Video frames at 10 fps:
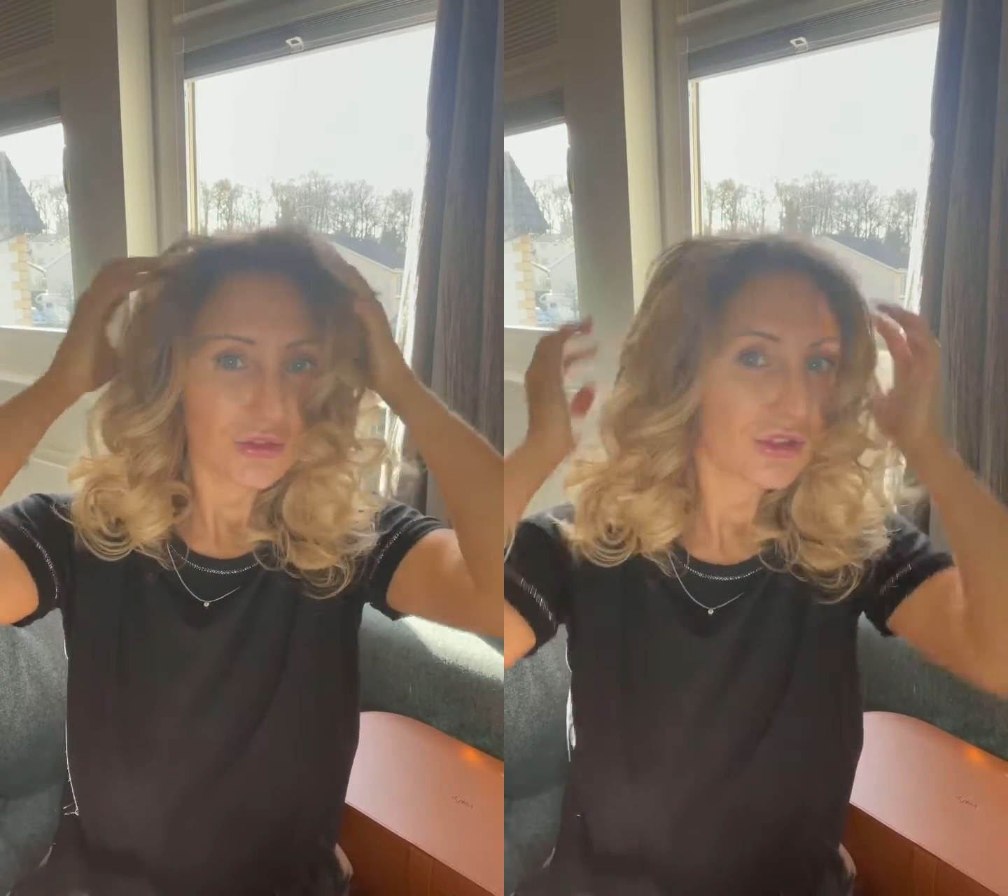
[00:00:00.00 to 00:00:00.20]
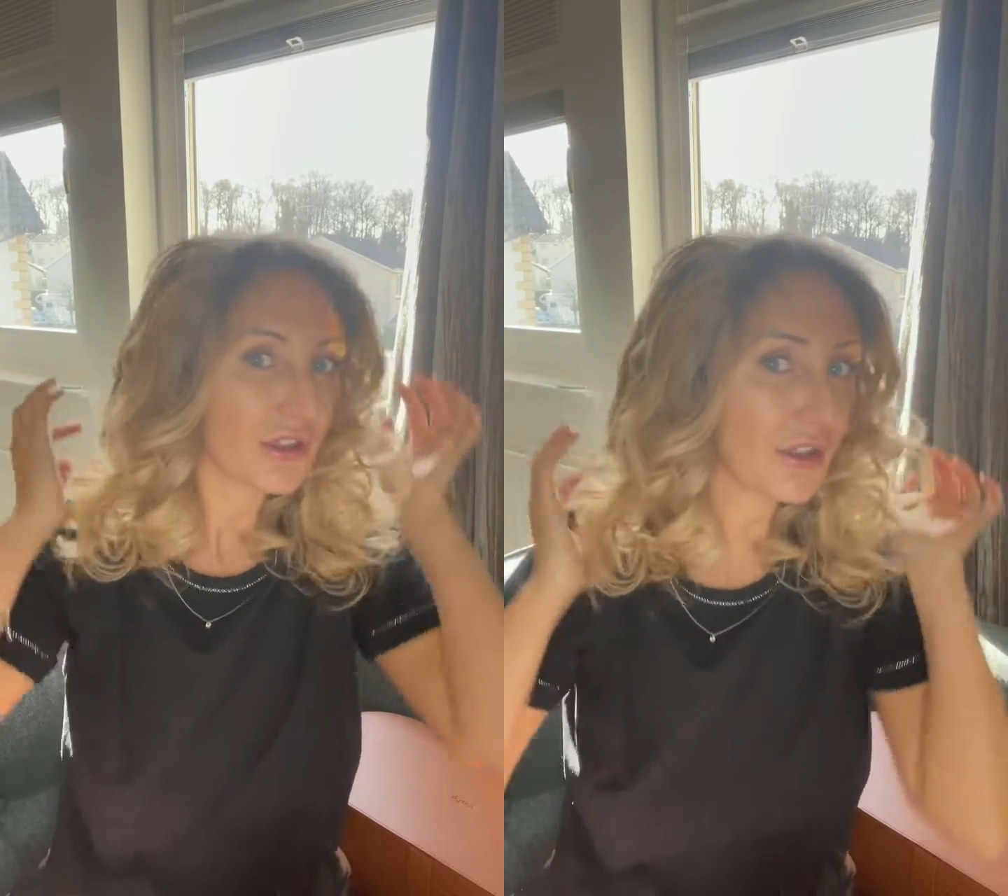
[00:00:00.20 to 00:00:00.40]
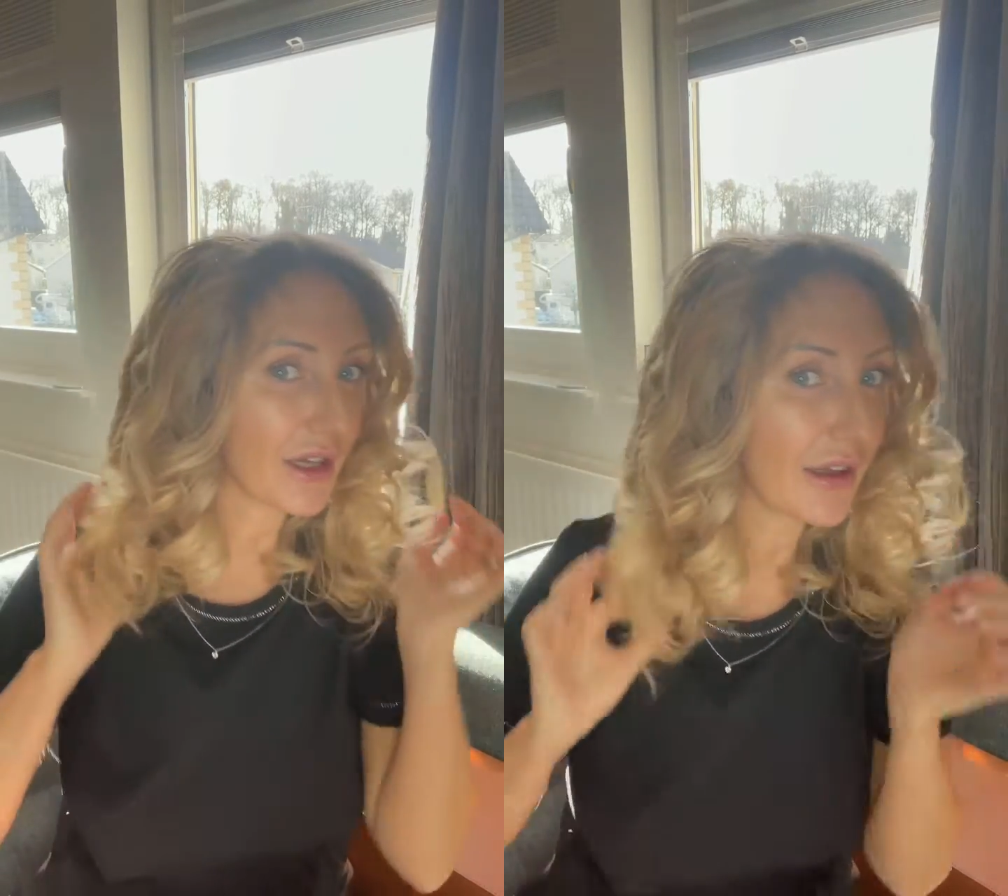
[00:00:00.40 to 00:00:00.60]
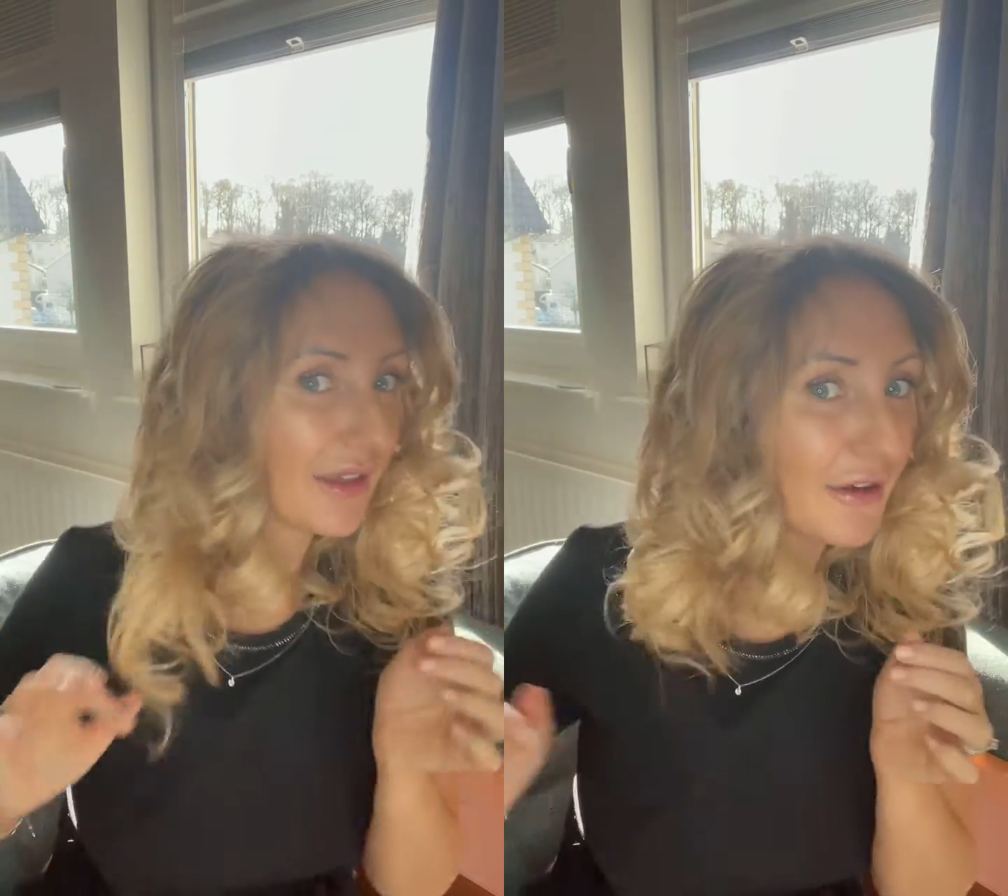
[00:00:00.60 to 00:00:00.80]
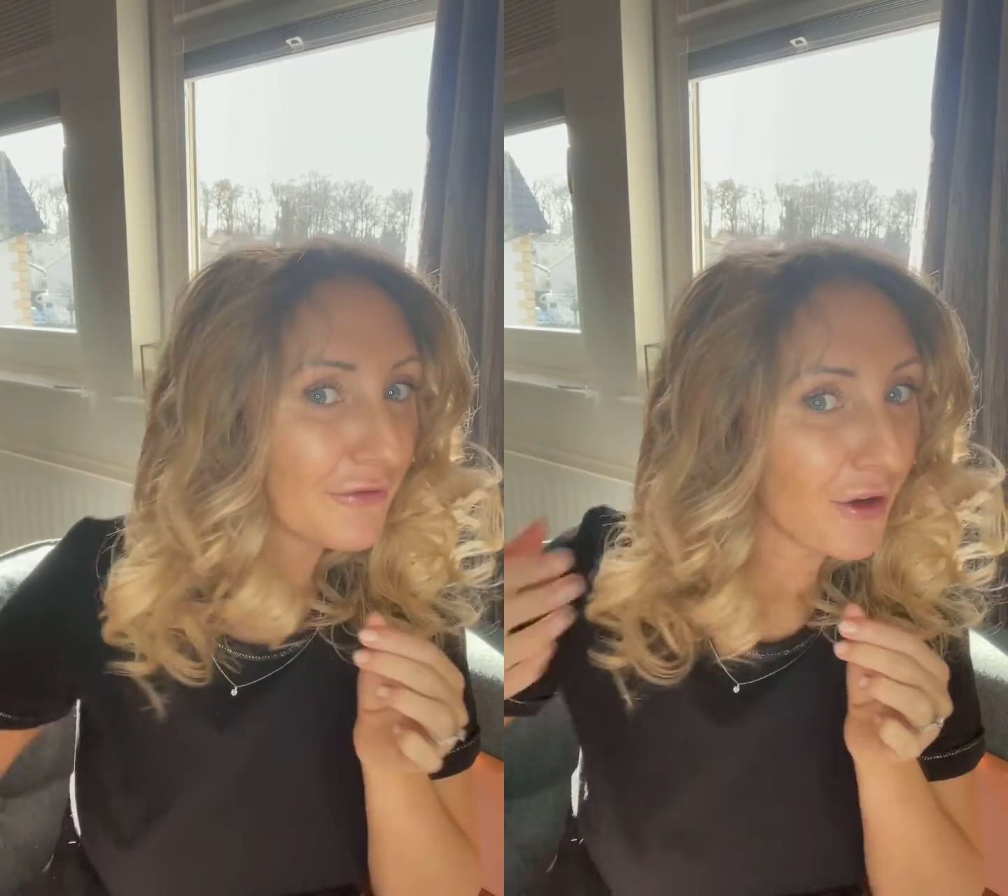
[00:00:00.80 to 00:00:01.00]
Look at
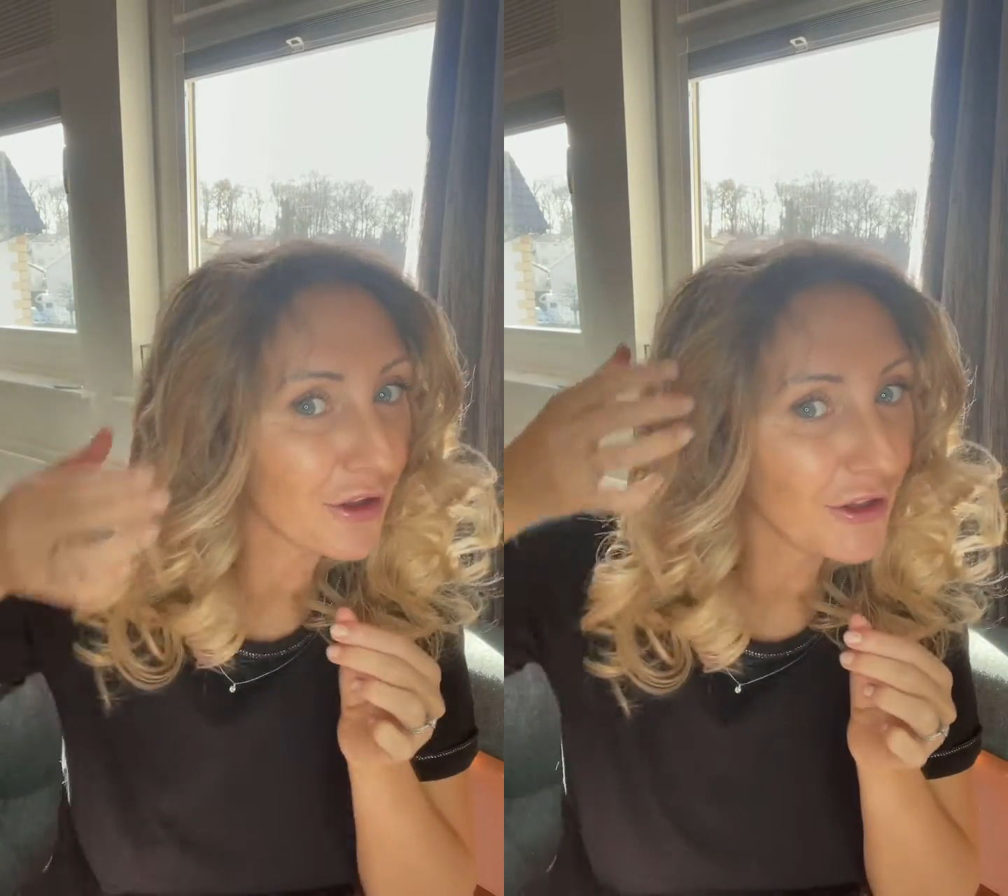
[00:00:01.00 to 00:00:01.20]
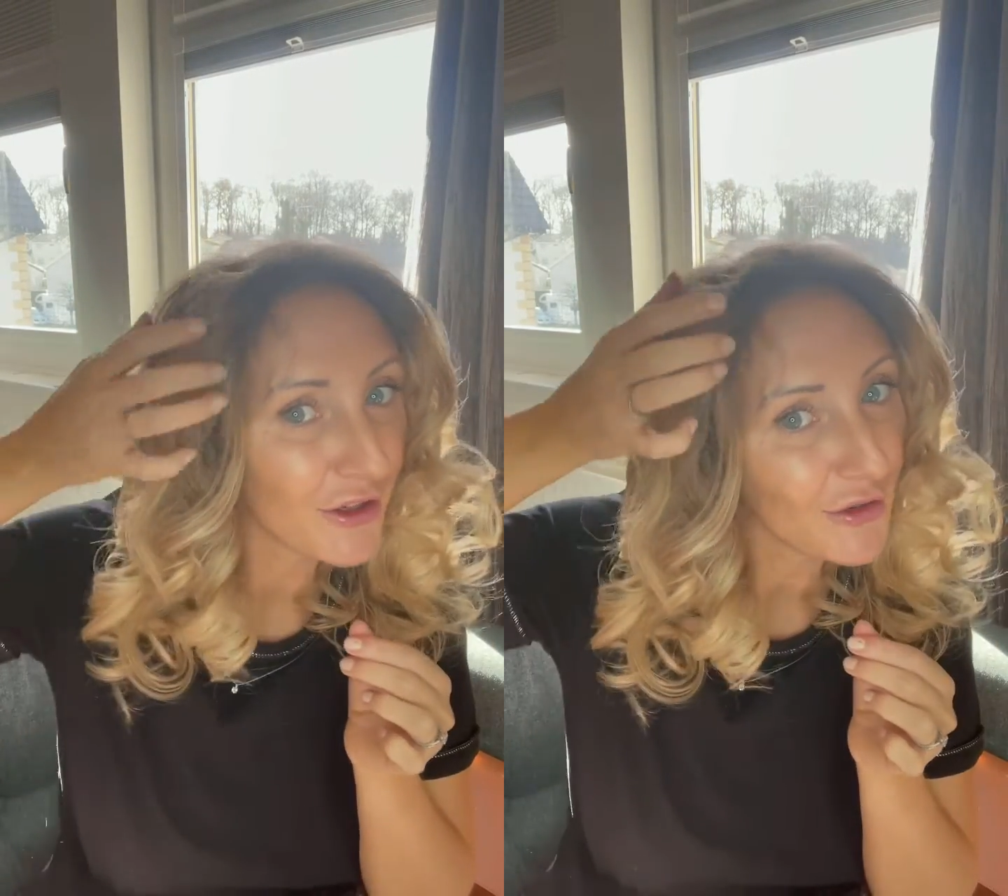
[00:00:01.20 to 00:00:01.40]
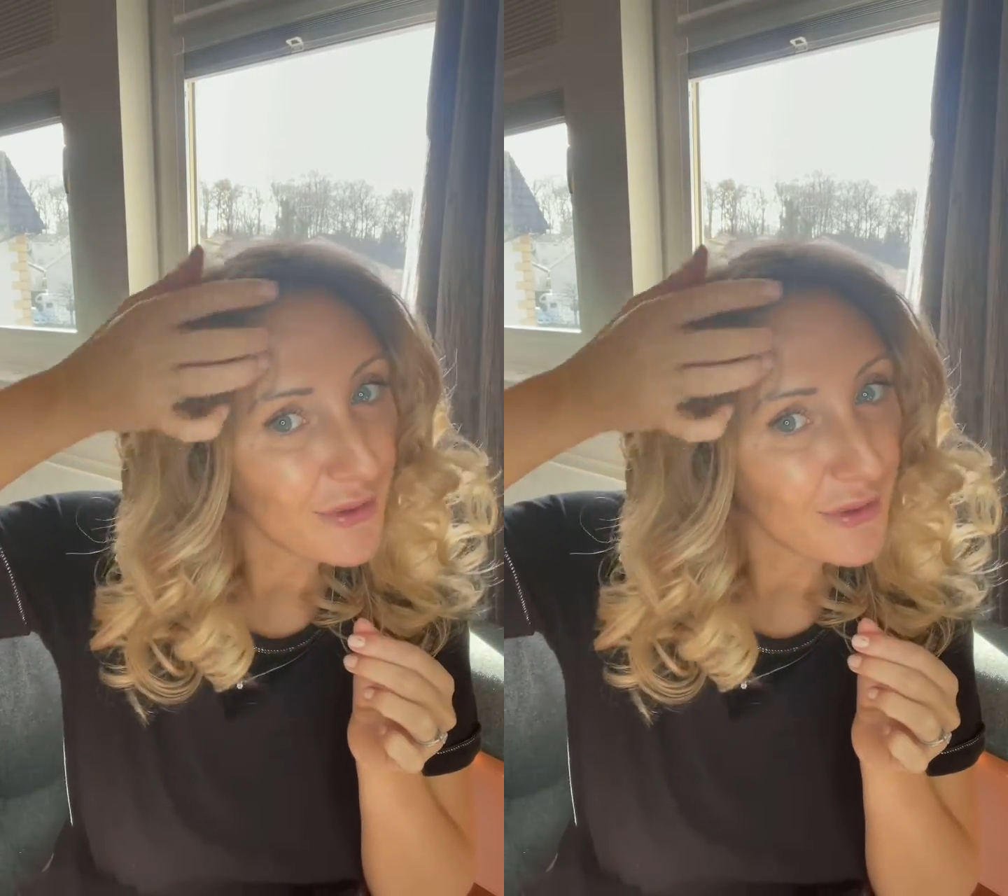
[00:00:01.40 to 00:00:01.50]
that volume